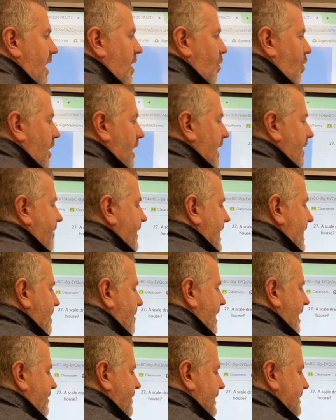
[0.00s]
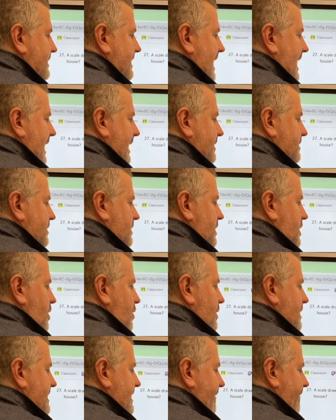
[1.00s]
we're going to think about this thing as two
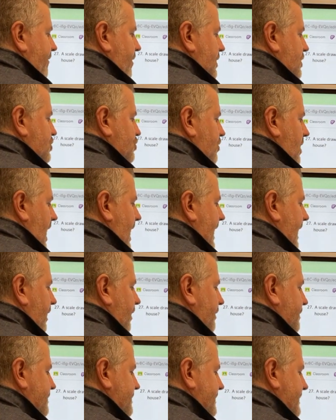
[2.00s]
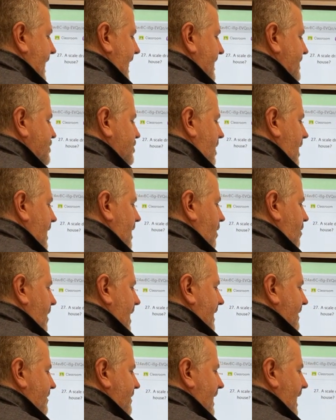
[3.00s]
different triangles. That triangle
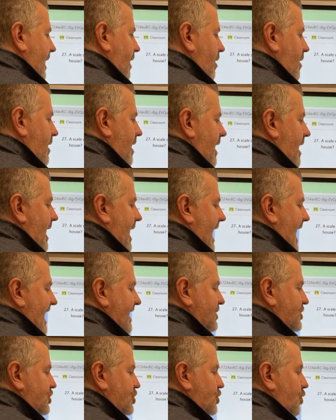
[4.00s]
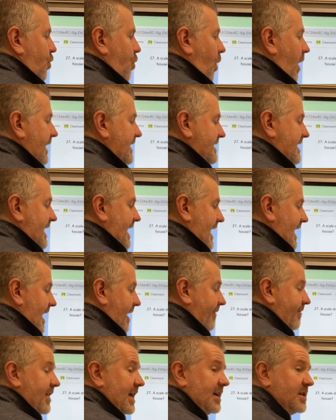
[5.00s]
right there has 20
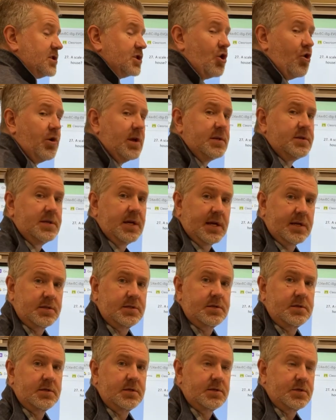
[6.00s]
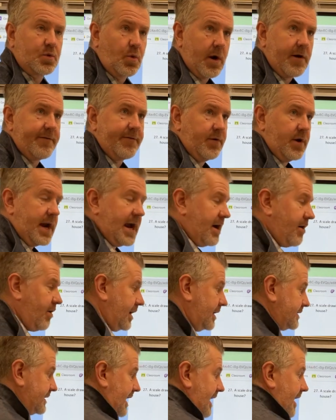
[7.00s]
of these 36 square foot
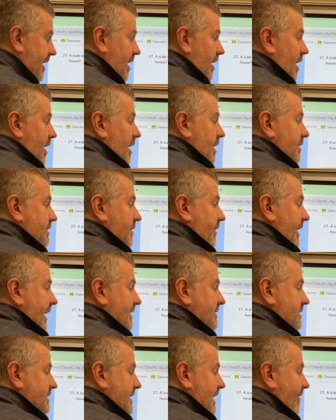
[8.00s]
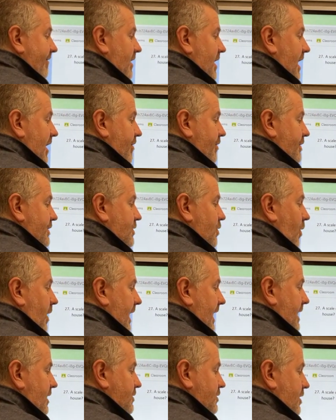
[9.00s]
areas in it. So that's
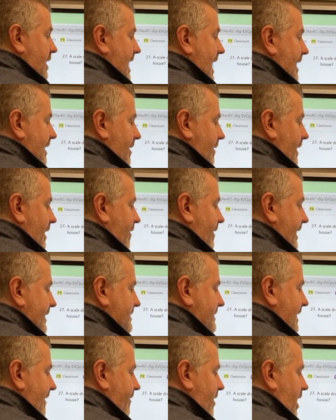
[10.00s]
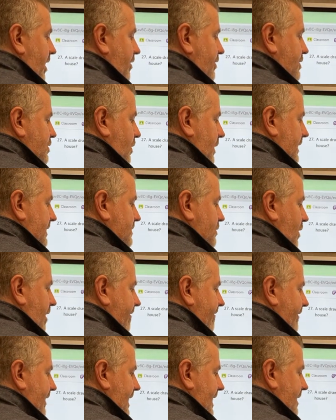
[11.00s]
720. Use your calculator. That's 720 square
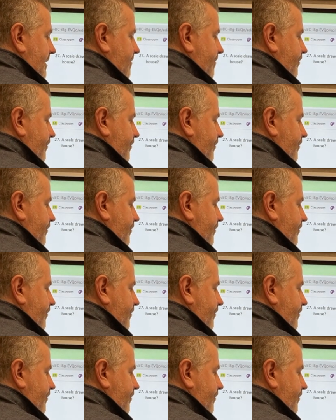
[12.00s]
feet.